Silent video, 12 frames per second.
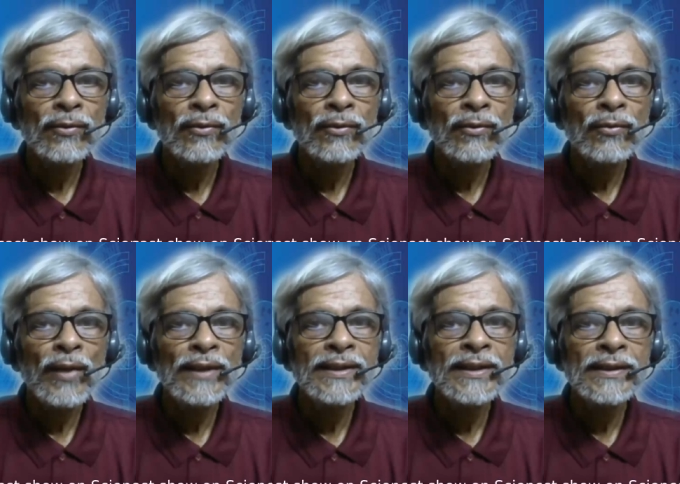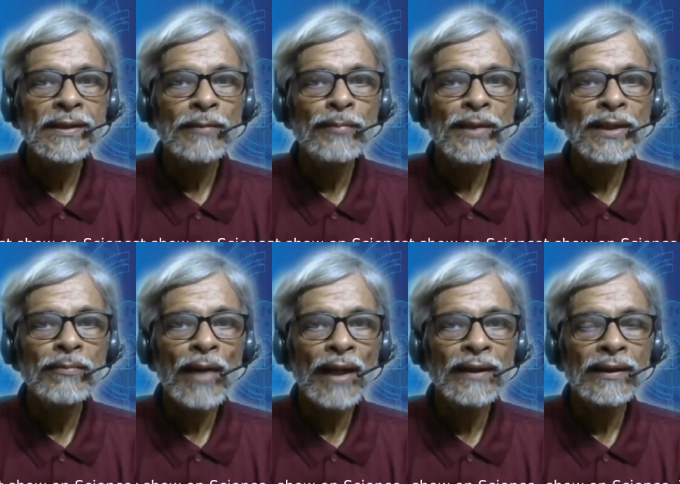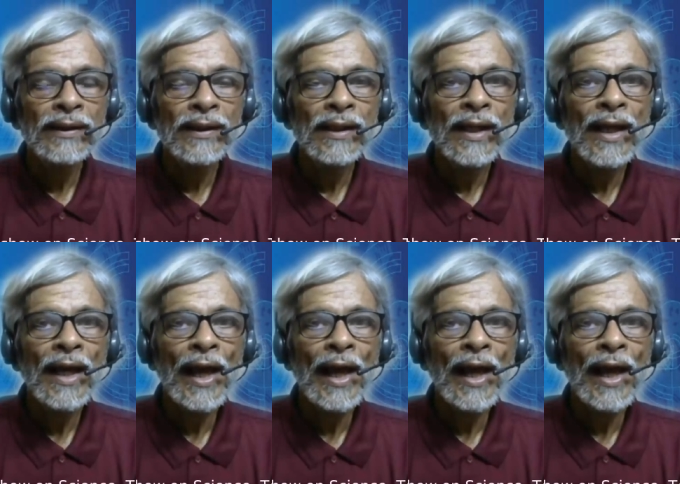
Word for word: what is meant by hack?